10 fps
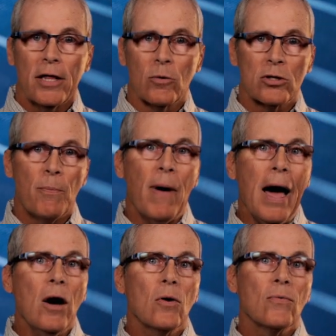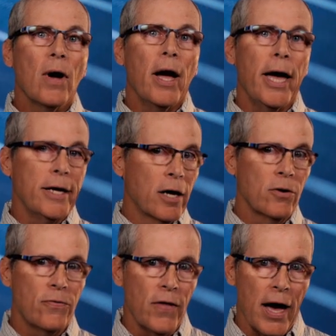There was about
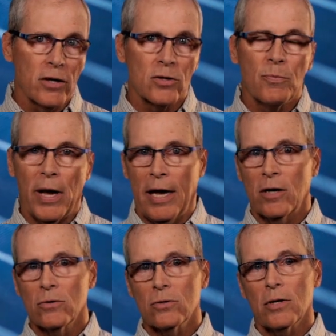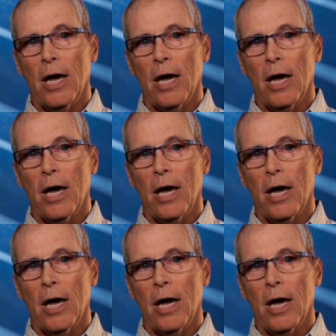800,000 panels